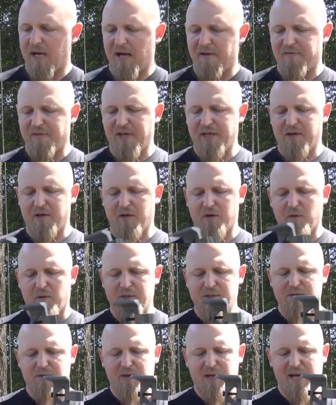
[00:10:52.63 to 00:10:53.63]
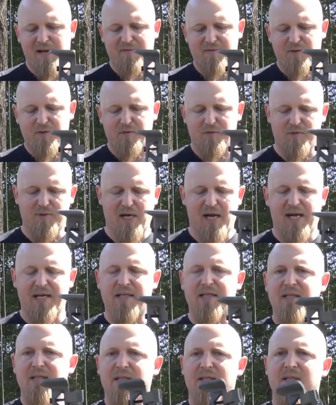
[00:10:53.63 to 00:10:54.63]
I think you're going to have to
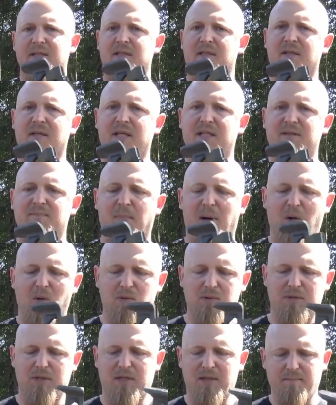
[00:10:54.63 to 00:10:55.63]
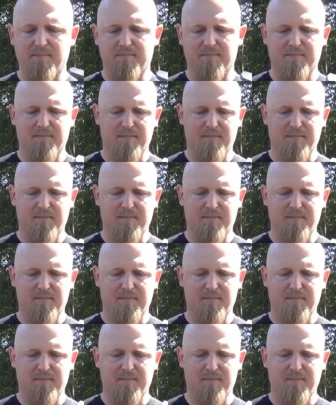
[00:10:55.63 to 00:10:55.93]
tighten these bolts up.